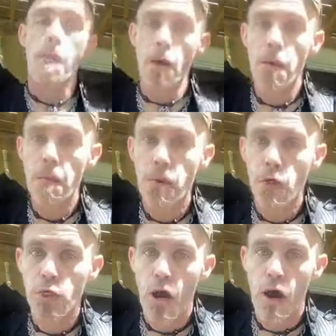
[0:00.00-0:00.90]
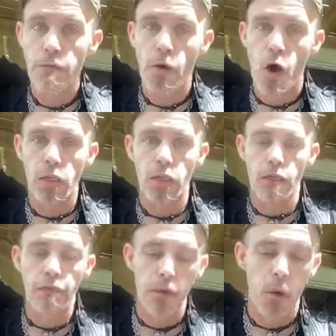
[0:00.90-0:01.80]
they're being pushed off onto
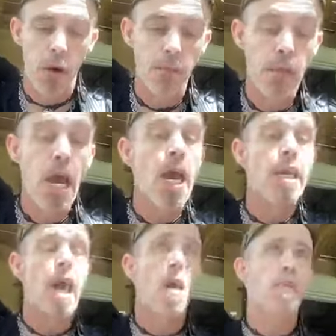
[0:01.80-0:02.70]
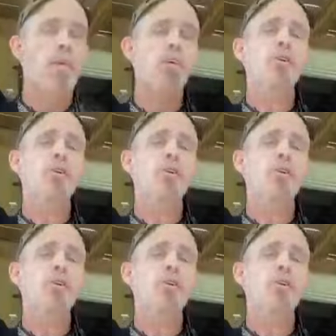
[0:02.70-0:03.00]
the floor. Now, the